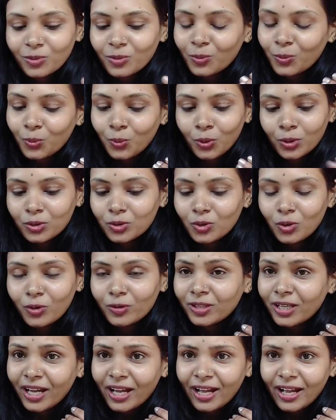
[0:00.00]
own thought
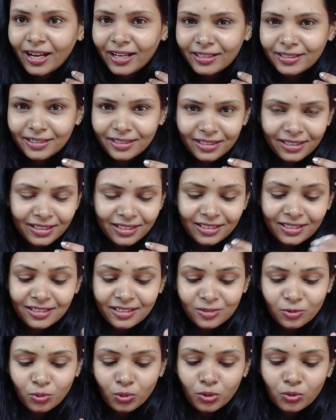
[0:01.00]
and in her
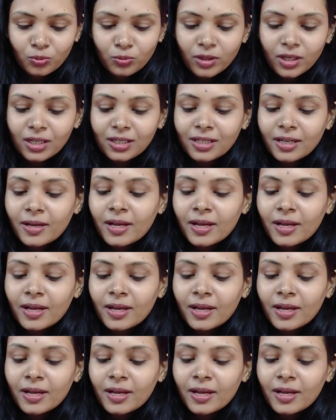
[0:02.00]
own world.